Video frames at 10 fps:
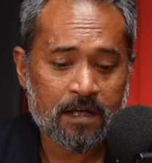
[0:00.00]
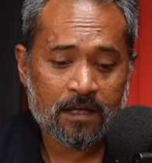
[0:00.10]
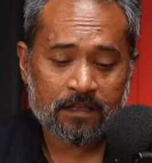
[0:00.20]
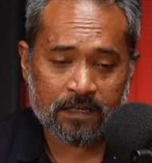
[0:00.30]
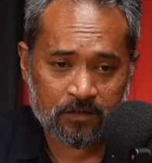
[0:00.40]

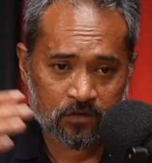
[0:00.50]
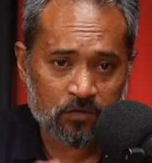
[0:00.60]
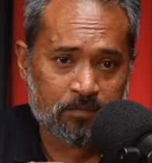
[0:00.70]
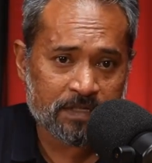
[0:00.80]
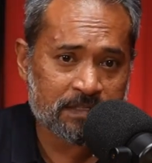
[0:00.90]
They do
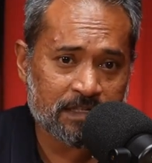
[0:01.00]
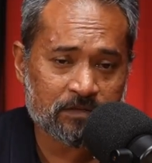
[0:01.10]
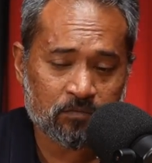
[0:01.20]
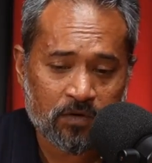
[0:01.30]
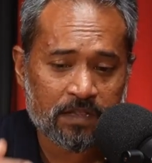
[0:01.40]
business
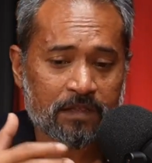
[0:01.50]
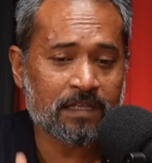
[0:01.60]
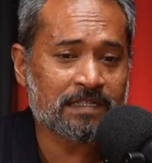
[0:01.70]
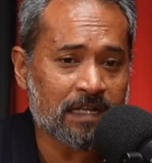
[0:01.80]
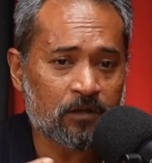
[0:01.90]
with, they
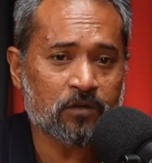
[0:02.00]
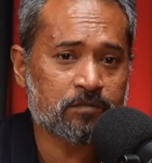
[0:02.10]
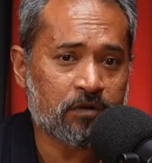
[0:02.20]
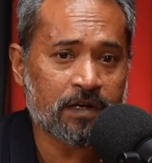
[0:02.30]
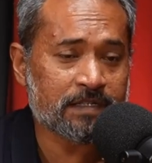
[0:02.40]
sell those
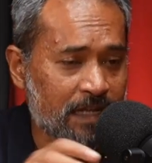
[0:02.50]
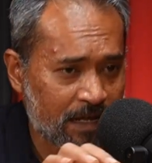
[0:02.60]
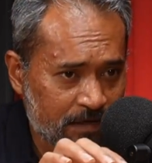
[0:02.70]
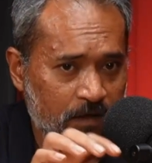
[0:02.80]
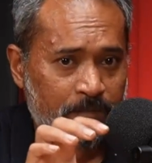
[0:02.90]
products at
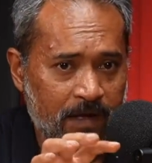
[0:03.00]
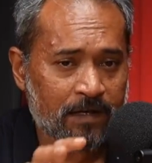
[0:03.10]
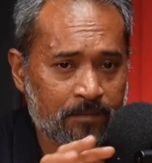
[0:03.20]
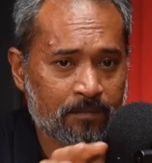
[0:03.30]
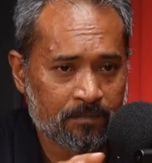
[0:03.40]
a
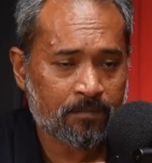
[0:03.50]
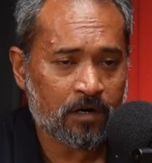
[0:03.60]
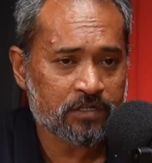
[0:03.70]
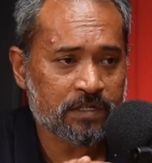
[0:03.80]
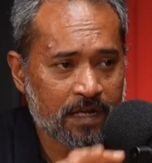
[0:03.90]

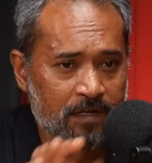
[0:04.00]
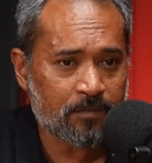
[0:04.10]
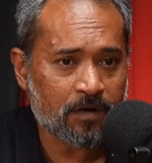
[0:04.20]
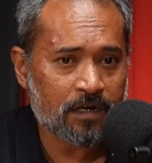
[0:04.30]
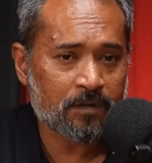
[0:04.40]
margin, at a
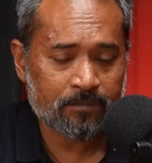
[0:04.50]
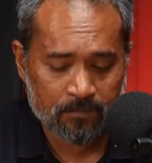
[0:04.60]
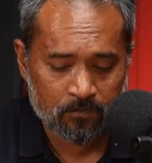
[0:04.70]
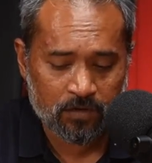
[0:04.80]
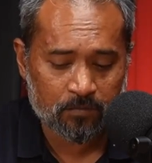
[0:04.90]
markup
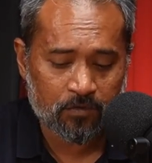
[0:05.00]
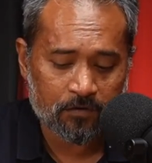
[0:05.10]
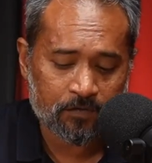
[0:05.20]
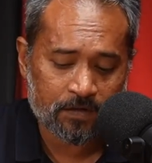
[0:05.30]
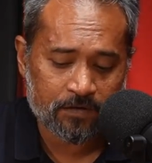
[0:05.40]
with a
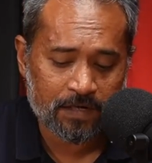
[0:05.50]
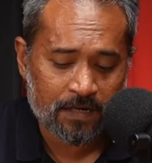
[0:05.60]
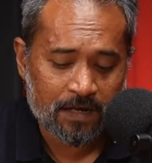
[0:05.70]
profit, right?